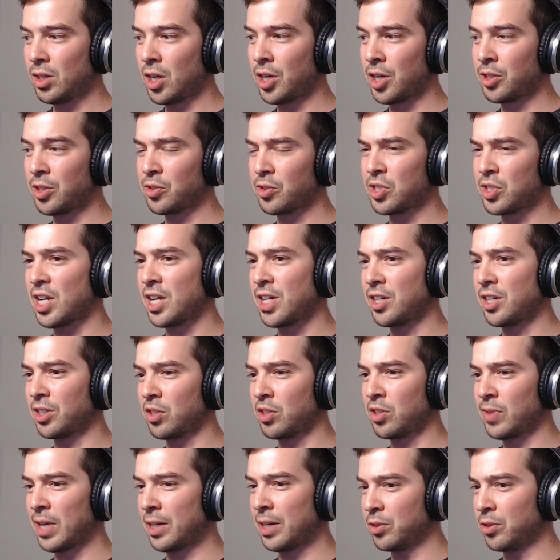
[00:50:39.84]
understanding
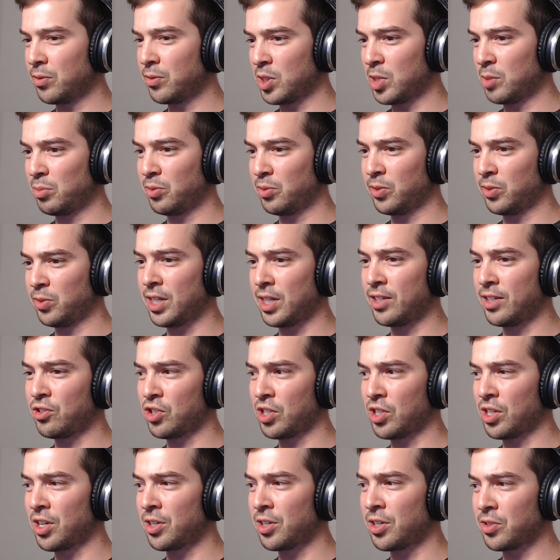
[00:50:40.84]
the value of
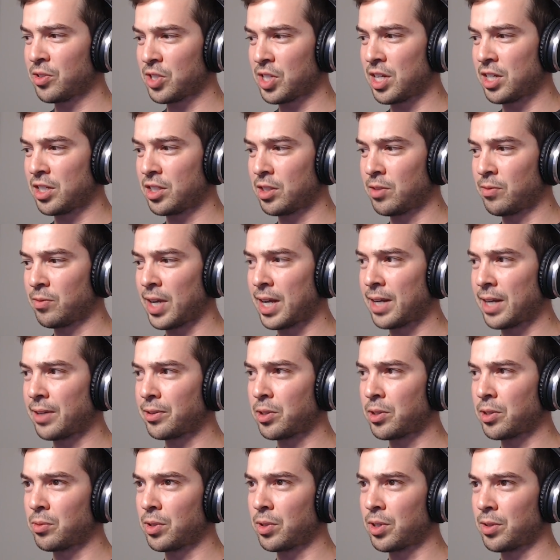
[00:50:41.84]
simplification, understanding the
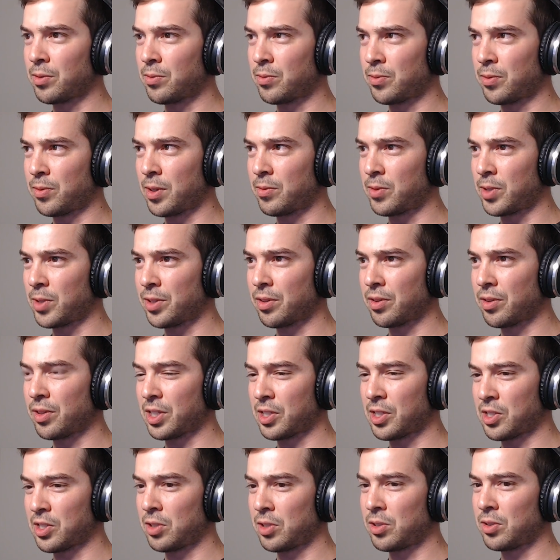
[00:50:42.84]
value of of all the
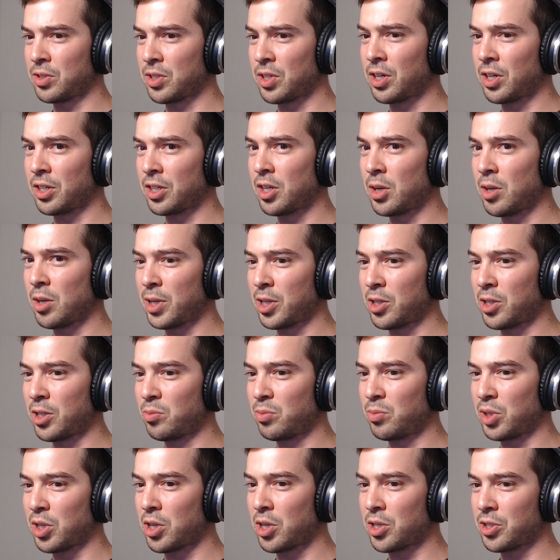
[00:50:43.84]
things that you're talking
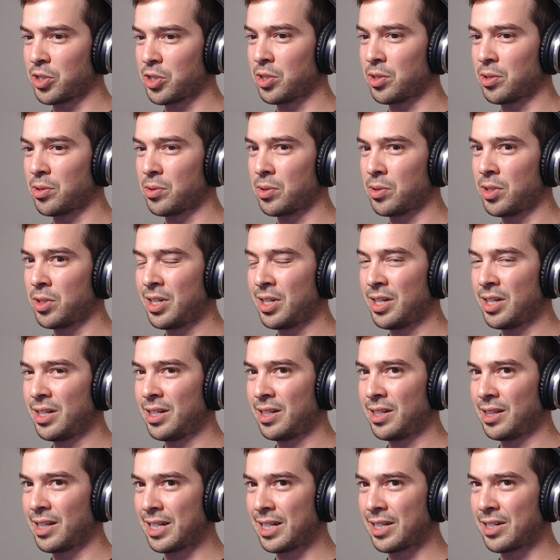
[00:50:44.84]
about, but also
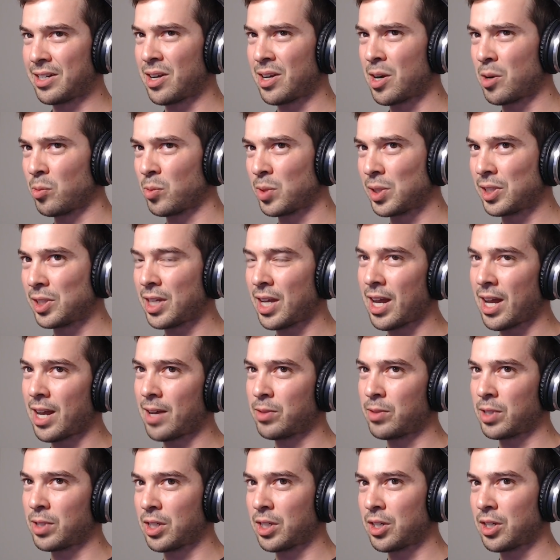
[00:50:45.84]
like not really
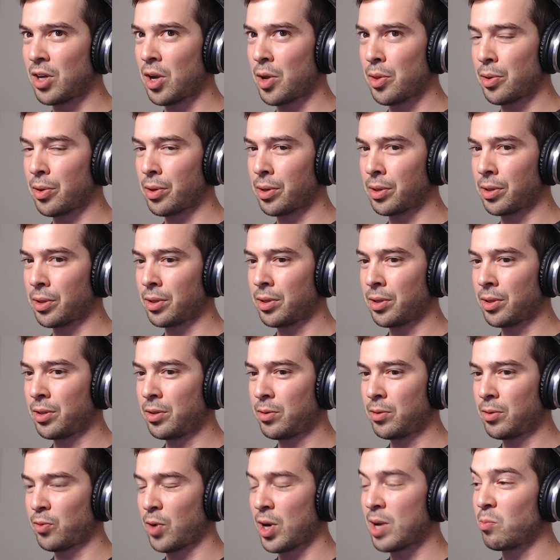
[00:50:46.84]
having another
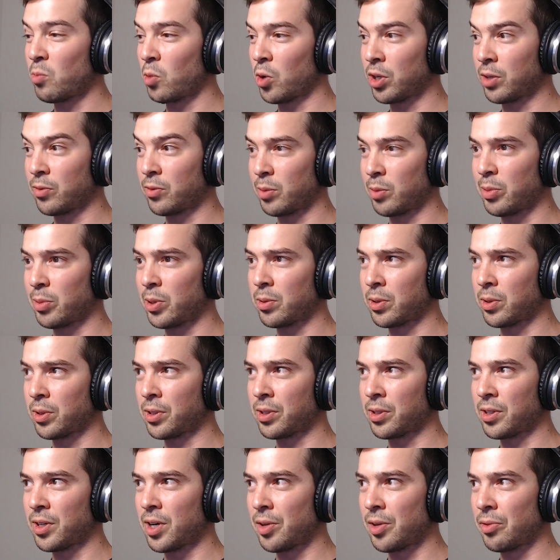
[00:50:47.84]
framework for
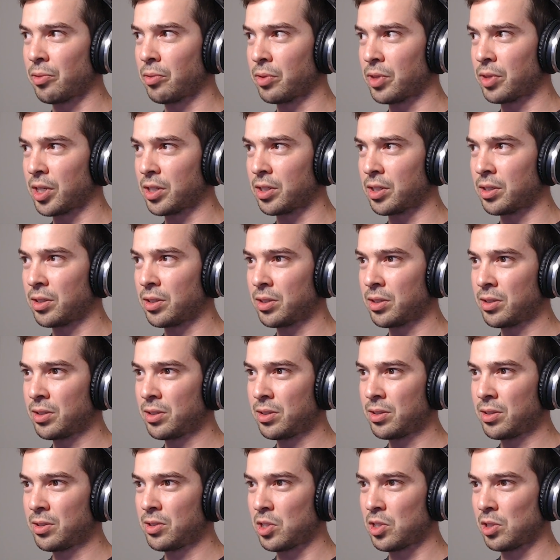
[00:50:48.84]
poker other than
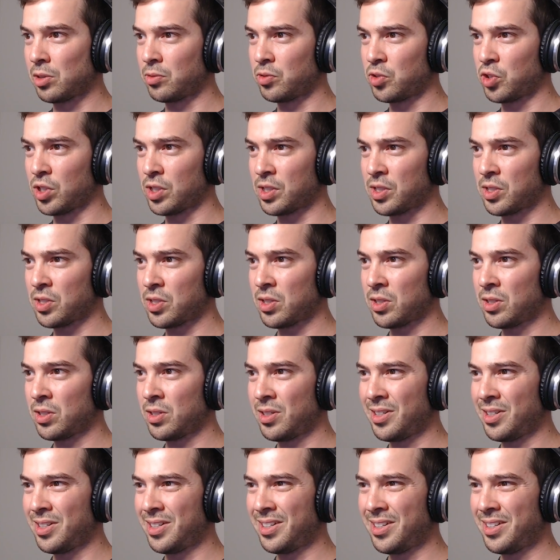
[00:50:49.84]
solutions,
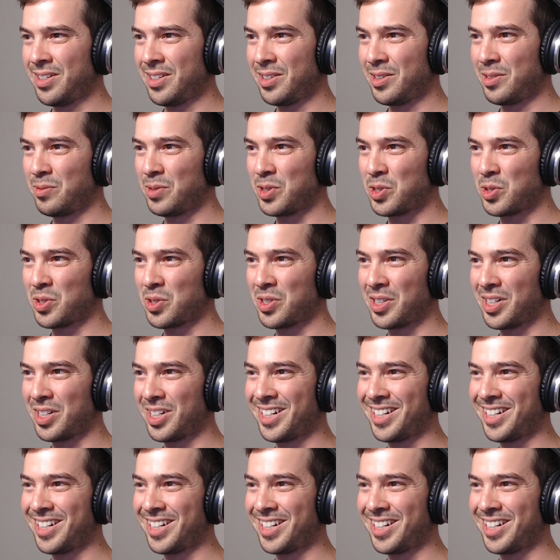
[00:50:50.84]
which